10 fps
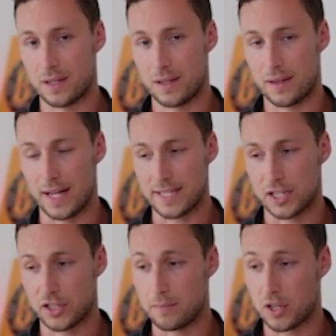that's
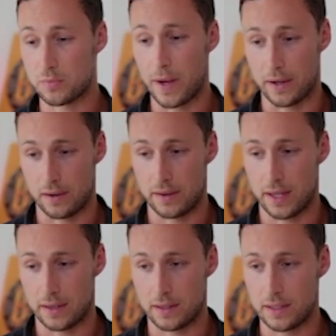actually much better
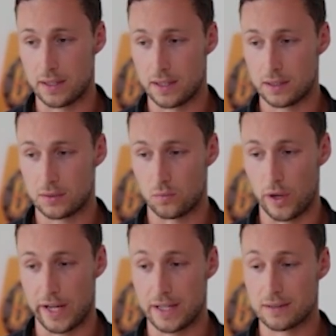than the
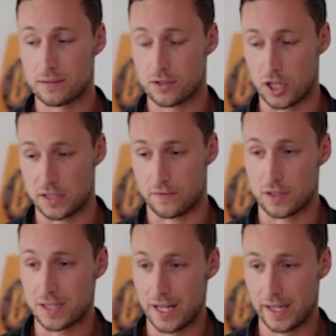rate just for
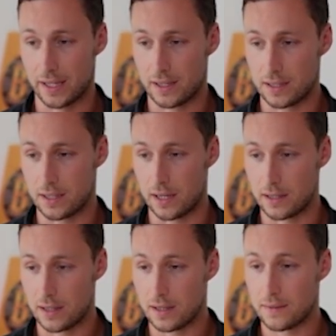staking TON.
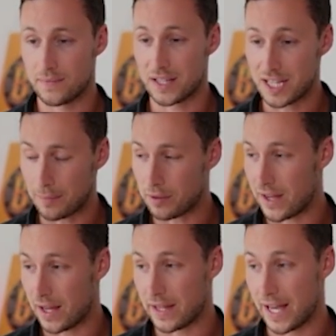On top of
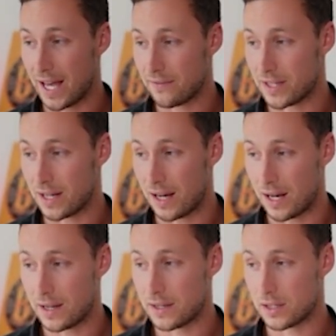that, they have an
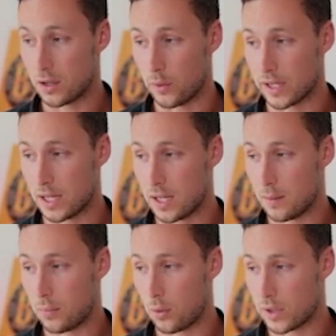ongoing
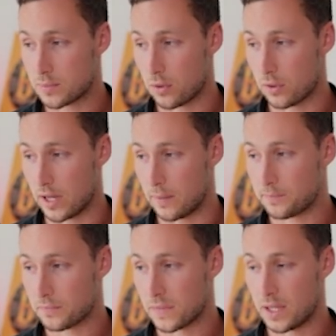points program.
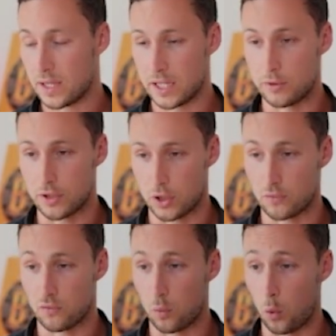You can earn
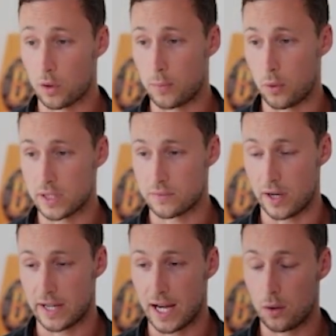reward points right
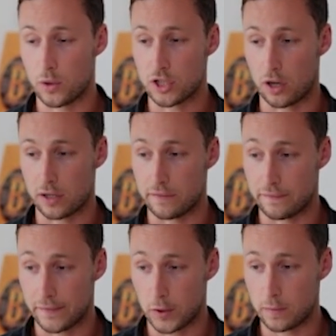now, which are
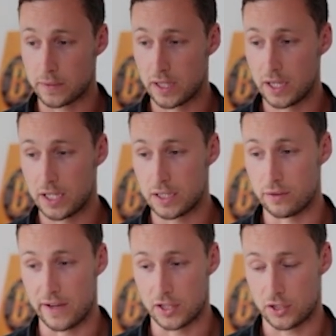confirmed to
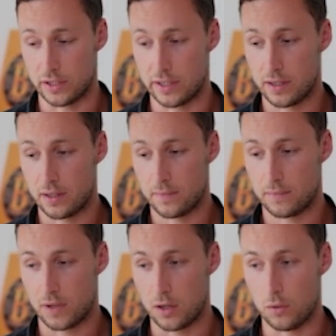eventually
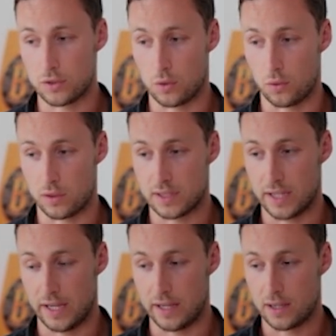go towards
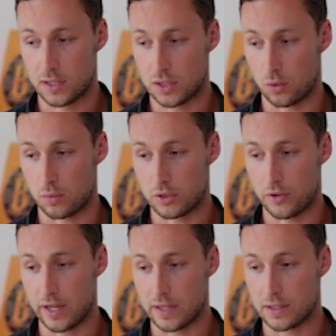a
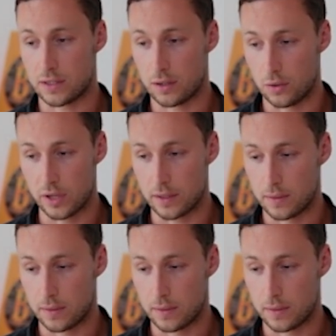StormTrade token.